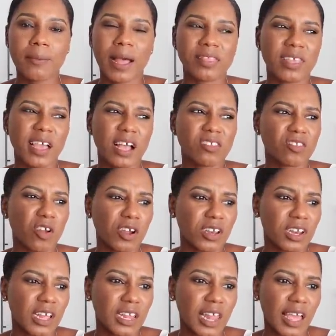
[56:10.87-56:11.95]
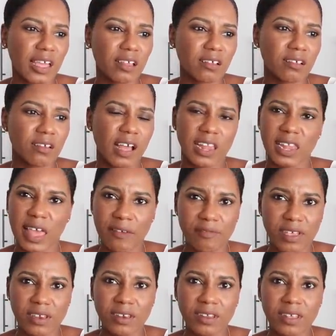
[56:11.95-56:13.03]
I think I started at like
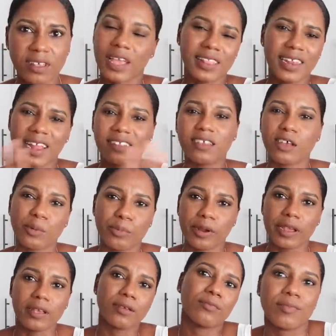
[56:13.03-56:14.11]
11 and then I took a break.